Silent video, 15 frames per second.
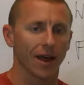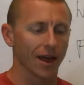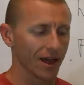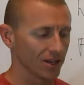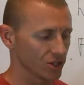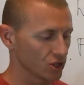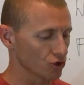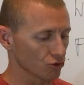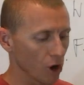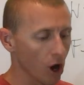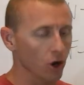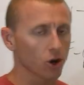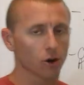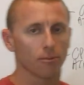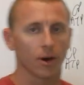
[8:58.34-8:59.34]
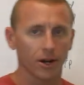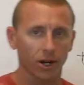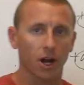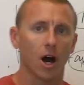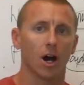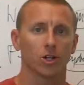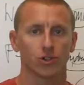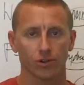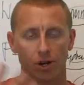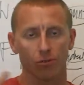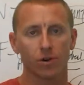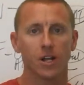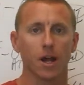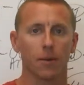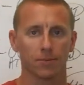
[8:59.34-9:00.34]
a stronger mitochondria
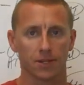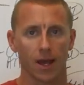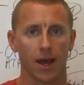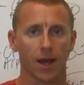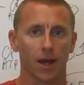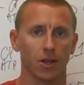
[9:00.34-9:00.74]
reuptake.